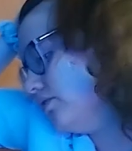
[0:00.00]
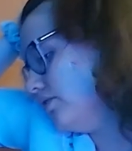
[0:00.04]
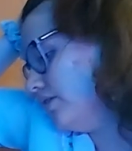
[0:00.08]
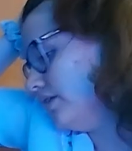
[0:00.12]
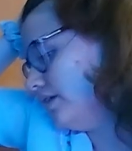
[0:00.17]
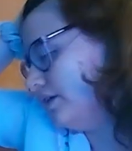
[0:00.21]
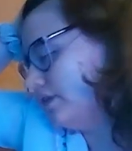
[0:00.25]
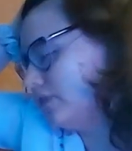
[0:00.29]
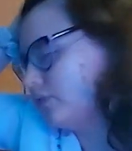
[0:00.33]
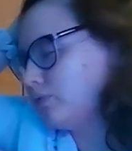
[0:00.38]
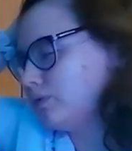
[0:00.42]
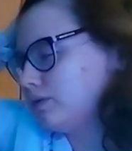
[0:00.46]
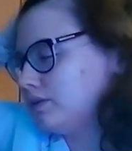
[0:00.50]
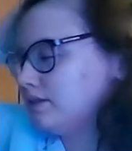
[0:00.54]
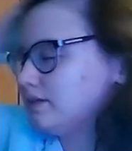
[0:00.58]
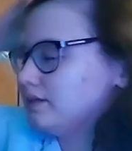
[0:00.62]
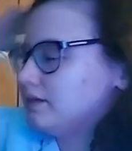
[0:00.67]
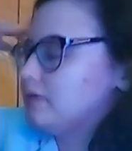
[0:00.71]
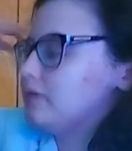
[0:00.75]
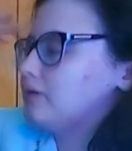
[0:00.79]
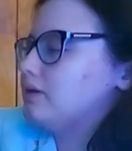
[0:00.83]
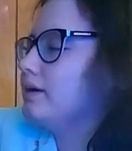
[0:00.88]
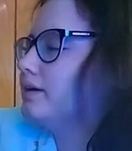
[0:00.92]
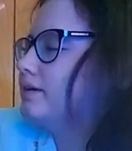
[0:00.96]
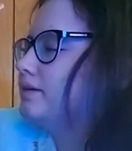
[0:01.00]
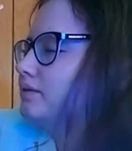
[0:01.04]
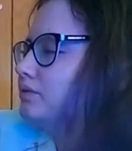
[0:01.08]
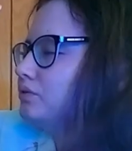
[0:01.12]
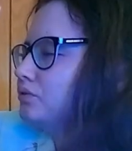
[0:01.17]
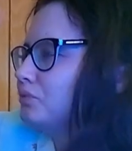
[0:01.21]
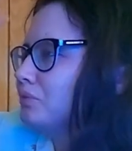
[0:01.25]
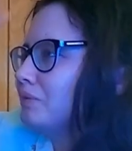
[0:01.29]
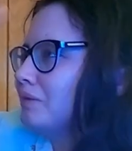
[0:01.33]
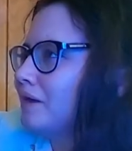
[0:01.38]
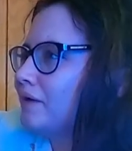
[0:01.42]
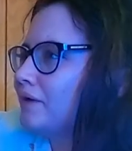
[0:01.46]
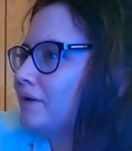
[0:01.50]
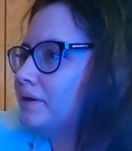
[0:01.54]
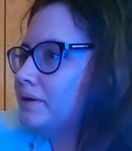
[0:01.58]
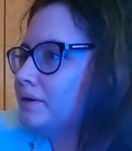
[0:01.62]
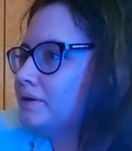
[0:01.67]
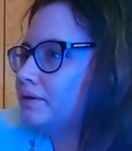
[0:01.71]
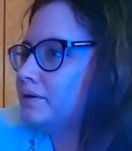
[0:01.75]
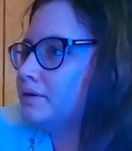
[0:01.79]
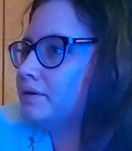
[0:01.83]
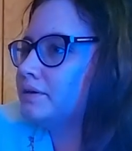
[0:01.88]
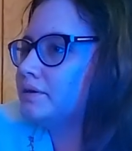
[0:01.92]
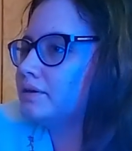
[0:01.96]
scenes we see throughout
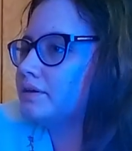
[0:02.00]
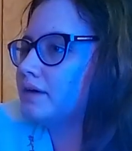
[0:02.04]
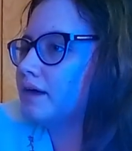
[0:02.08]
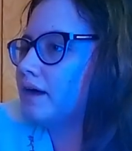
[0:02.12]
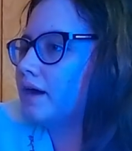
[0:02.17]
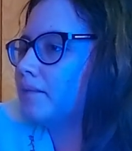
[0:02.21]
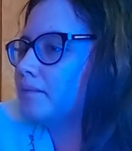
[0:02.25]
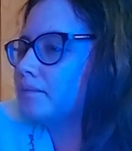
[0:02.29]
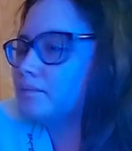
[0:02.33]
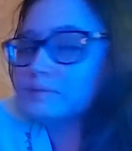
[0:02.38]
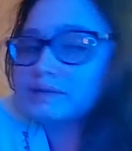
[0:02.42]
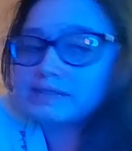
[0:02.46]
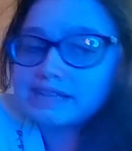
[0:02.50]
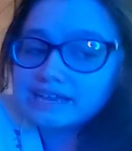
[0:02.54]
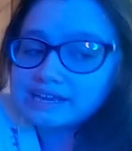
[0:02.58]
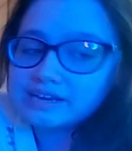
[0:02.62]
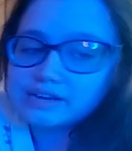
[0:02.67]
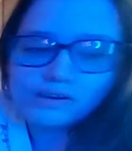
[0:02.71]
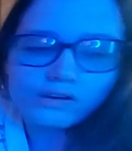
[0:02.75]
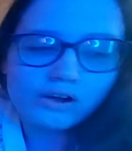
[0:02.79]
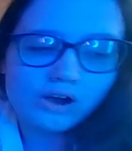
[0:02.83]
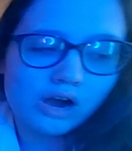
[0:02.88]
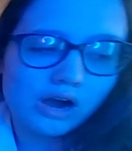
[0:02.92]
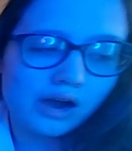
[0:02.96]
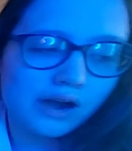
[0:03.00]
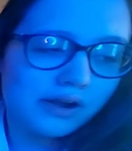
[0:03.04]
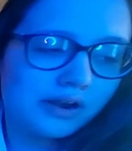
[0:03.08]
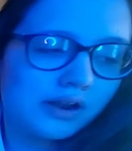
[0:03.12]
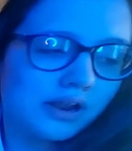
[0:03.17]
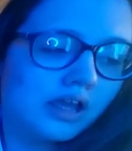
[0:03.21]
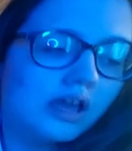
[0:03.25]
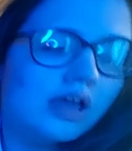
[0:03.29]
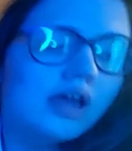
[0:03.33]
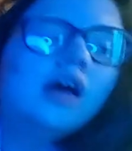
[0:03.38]
and um, later on.